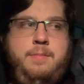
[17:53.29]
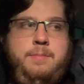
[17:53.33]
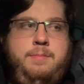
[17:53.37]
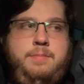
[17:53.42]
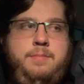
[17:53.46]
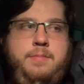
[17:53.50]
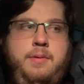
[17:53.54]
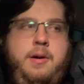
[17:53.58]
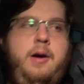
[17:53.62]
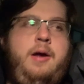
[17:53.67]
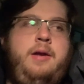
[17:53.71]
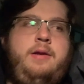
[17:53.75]

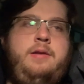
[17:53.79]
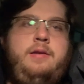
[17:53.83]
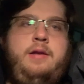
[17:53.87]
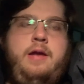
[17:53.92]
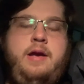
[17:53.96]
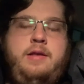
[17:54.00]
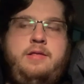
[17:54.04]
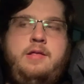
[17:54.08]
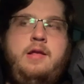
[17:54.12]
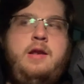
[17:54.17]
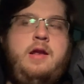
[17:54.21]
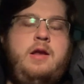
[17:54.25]
But,
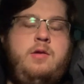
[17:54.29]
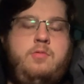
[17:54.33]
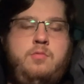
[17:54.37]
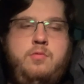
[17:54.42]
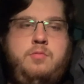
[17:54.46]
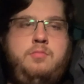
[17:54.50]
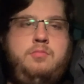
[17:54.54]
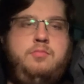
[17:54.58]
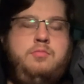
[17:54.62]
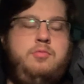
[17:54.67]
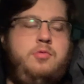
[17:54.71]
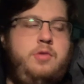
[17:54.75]
like, they
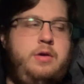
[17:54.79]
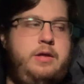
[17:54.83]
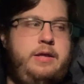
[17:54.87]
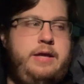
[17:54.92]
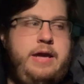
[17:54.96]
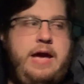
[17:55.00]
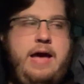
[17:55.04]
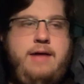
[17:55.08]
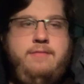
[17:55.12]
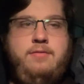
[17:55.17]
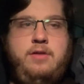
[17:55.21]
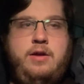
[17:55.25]
didn't really
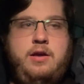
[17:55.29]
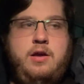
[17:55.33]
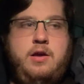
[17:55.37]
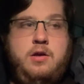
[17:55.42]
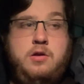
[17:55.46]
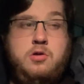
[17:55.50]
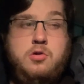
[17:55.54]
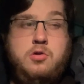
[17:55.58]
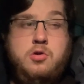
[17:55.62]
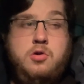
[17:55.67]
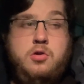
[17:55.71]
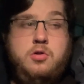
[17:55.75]
have, like, a
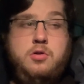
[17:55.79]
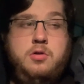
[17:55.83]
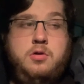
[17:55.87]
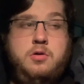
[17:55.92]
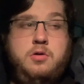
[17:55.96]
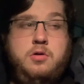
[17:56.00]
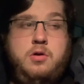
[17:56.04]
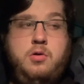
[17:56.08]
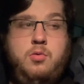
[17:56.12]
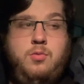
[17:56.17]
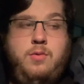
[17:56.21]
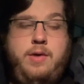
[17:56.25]
good
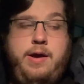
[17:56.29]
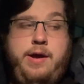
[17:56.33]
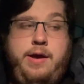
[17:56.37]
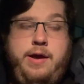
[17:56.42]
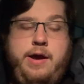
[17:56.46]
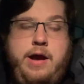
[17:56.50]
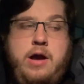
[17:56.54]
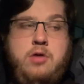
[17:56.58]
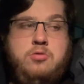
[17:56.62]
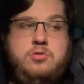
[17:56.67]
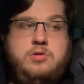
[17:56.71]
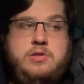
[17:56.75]
way
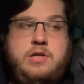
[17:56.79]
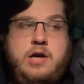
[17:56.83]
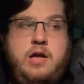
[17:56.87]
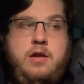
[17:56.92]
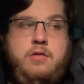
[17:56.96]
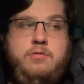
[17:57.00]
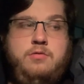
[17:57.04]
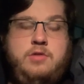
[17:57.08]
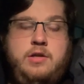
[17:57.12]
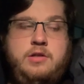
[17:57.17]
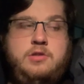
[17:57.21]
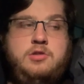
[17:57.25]
outside
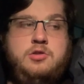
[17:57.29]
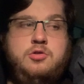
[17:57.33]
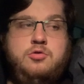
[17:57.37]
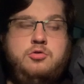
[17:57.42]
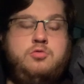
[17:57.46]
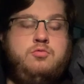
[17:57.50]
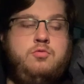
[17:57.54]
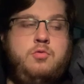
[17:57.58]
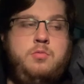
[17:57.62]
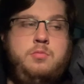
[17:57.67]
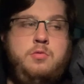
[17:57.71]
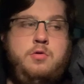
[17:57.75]
of, like, just
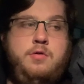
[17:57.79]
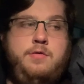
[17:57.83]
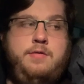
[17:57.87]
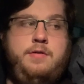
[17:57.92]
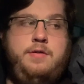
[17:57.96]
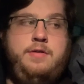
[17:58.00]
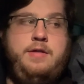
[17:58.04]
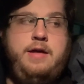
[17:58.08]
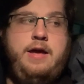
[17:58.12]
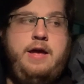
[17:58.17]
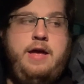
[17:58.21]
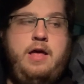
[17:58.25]

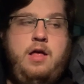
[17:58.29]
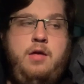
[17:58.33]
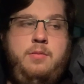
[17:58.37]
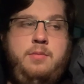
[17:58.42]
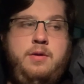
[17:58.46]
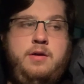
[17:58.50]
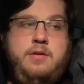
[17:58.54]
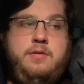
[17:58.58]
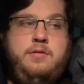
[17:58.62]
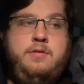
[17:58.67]
removing the helmet.